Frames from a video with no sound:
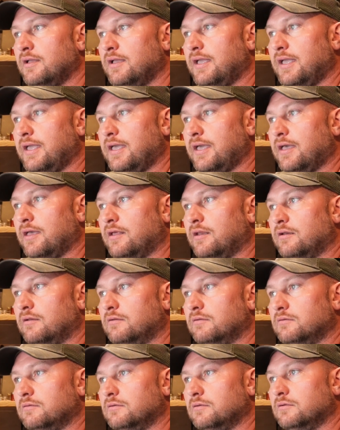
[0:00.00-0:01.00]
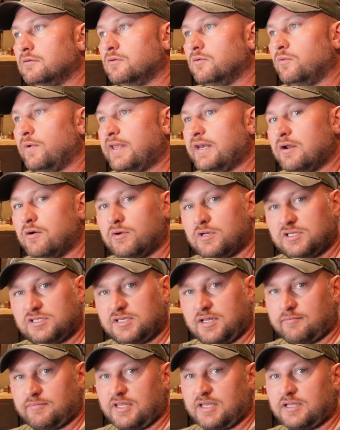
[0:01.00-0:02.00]
And we noticed
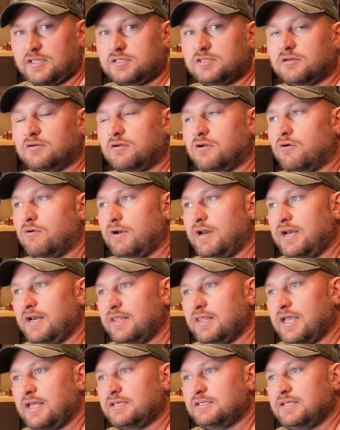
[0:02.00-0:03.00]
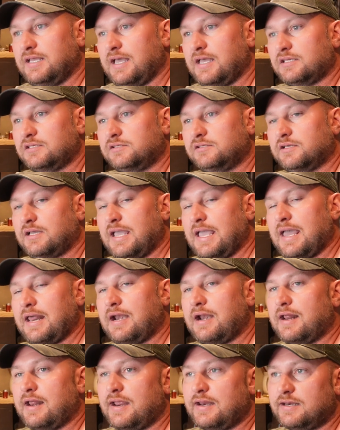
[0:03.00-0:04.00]
something. So going into that test, I had
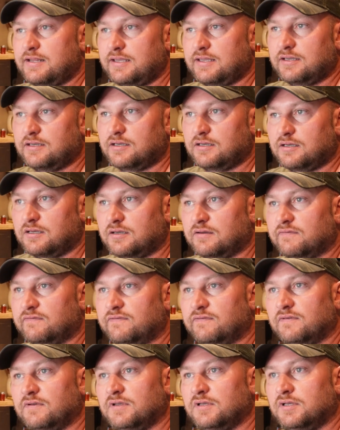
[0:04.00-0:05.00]
an idea of